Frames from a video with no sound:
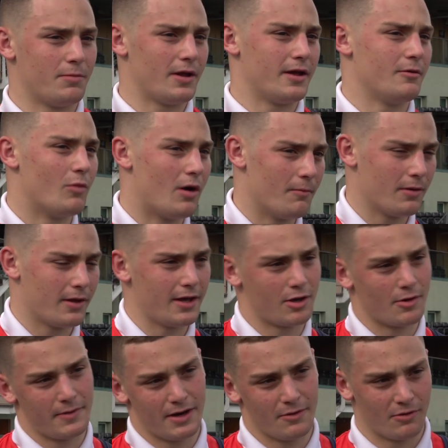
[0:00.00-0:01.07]
Play, one player
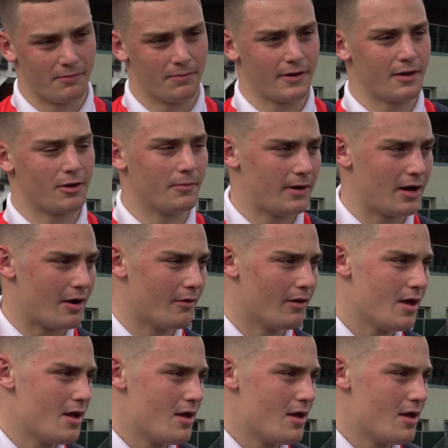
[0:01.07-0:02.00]
coming in, one player coming out,